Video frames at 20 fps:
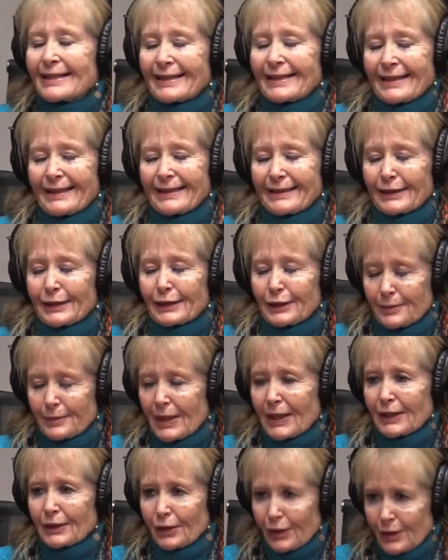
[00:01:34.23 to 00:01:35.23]
And that the
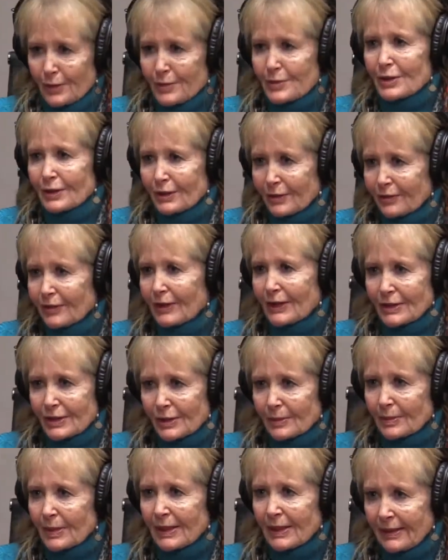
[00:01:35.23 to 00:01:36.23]
microbes are
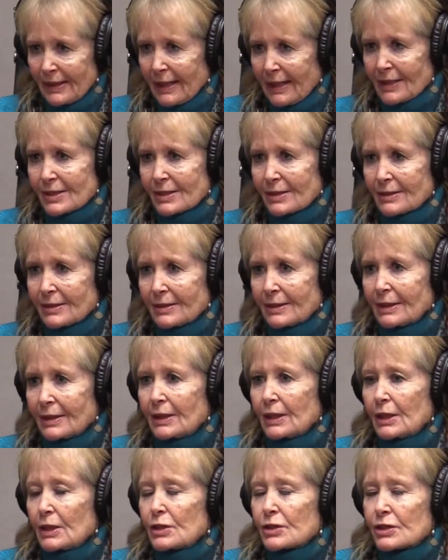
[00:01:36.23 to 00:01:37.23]
affected by that.
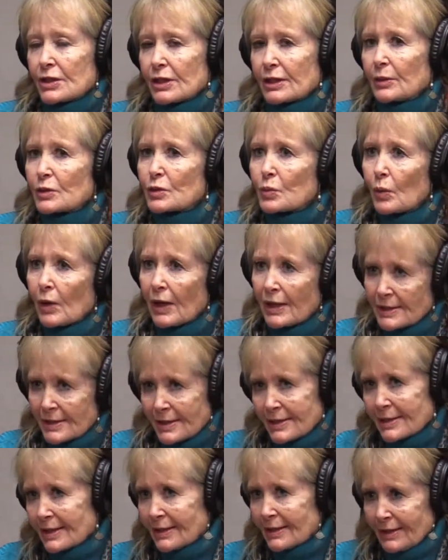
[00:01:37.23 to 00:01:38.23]
So there was one
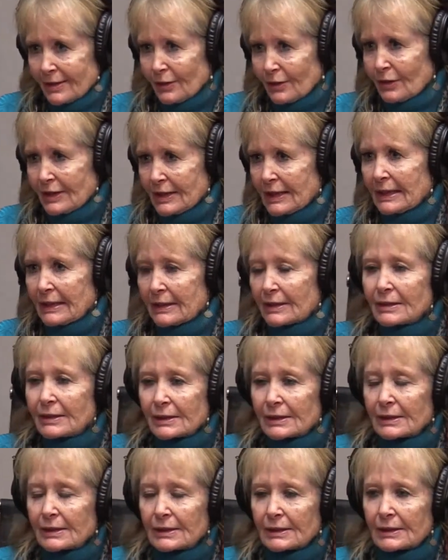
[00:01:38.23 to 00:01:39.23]
study in New
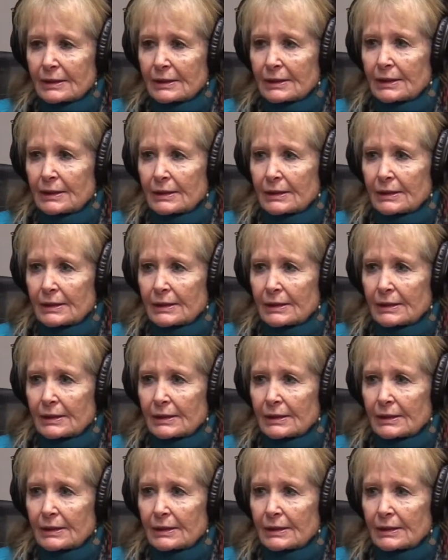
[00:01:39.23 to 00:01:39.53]
Zealand that